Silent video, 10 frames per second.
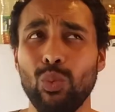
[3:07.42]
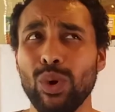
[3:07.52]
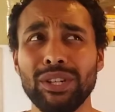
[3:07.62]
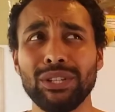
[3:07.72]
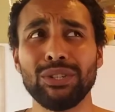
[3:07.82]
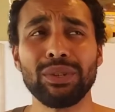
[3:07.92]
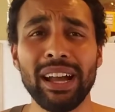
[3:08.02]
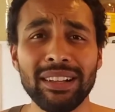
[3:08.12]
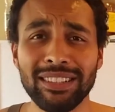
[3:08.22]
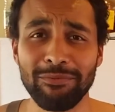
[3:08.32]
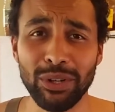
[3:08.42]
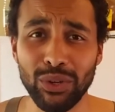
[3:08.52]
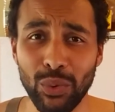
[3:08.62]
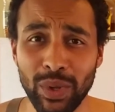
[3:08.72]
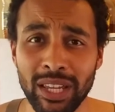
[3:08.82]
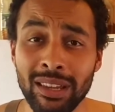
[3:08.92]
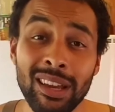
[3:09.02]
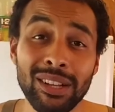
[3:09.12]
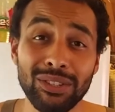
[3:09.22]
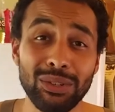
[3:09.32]
1 to 2 gallons of milk a week,
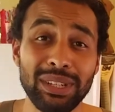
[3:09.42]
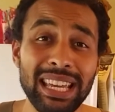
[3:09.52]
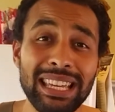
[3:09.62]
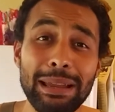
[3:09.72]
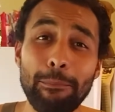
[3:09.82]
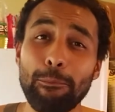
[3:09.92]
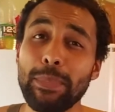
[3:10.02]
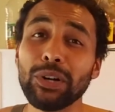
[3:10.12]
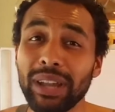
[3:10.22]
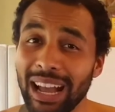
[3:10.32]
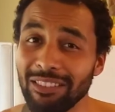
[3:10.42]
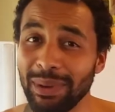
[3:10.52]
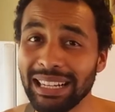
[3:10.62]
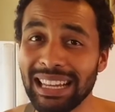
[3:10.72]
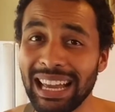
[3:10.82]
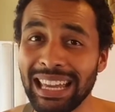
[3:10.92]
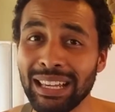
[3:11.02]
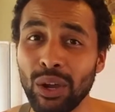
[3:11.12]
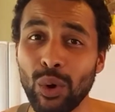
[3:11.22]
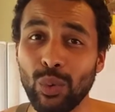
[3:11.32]
so taking milk out of my diet
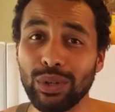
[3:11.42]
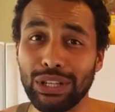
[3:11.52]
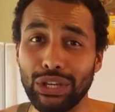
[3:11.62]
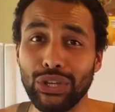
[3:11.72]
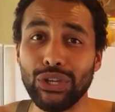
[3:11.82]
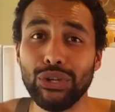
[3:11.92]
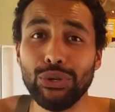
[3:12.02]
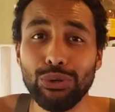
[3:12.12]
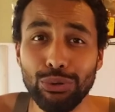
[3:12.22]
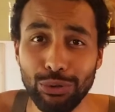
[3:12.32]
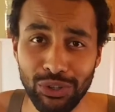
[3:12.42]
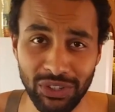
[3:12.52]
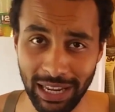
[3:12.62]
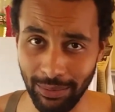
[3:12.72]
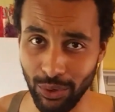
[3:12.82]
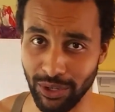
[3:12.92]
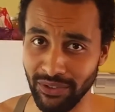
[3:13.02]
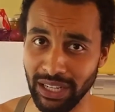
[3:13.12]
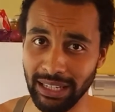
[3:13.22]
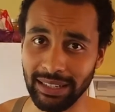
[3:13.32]
was a huge step towards
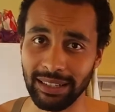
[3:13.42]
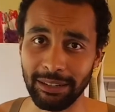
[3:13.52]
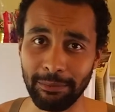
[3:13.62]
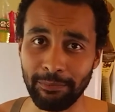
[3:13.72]
veganism.